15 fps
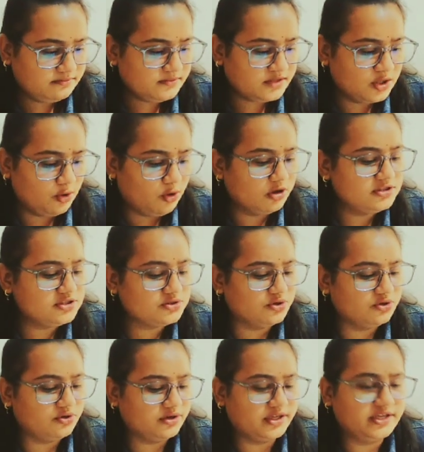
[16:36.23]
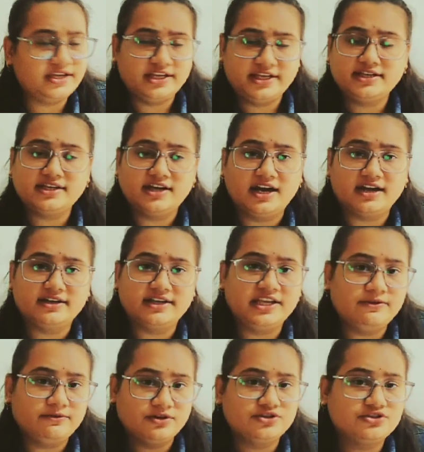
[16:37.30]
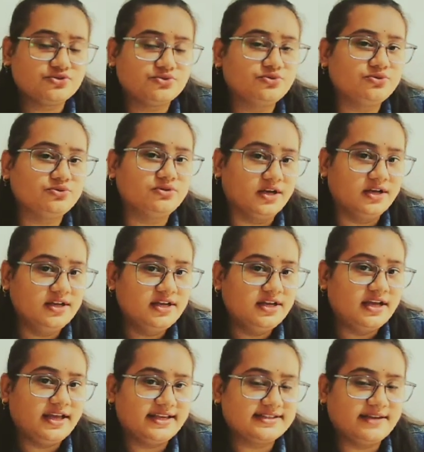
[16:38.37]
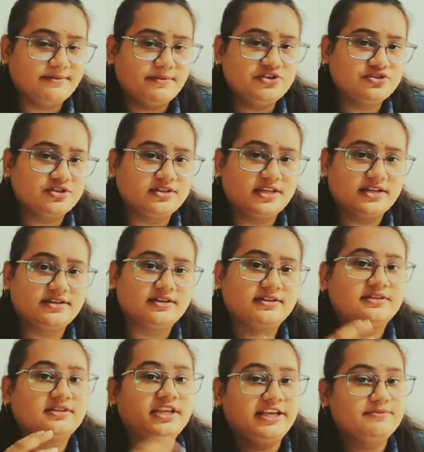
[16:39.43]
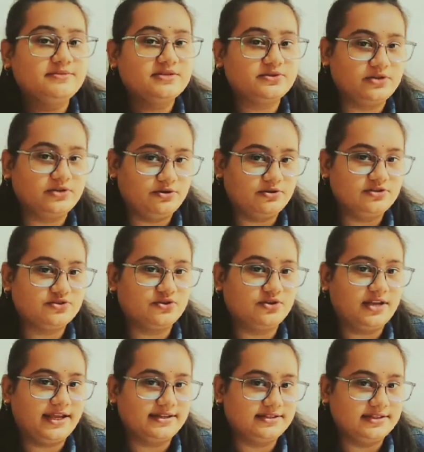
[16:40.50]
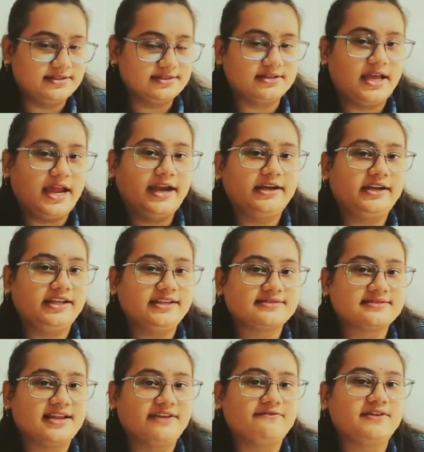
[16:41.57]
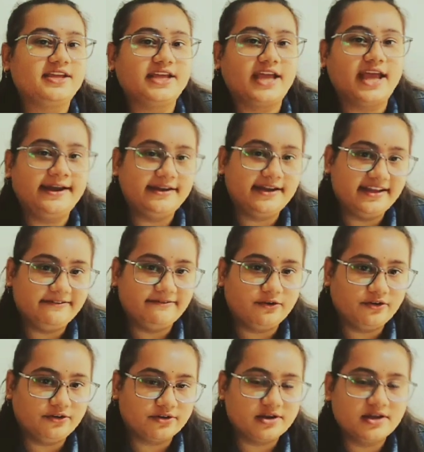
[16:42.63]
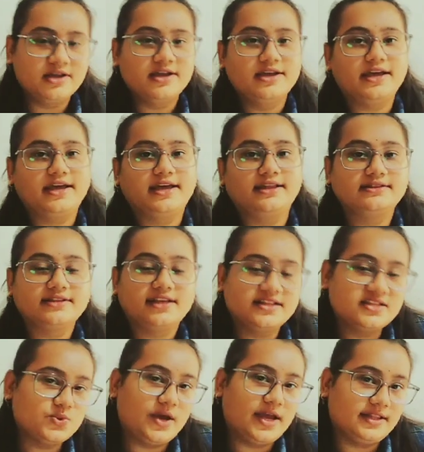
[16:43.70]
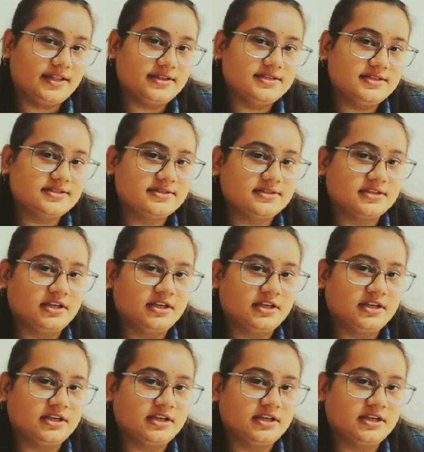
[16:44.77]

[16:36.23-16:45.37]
also he wants to, as I mentioned, that themes were also like this anti slavery, anti war, and that's why this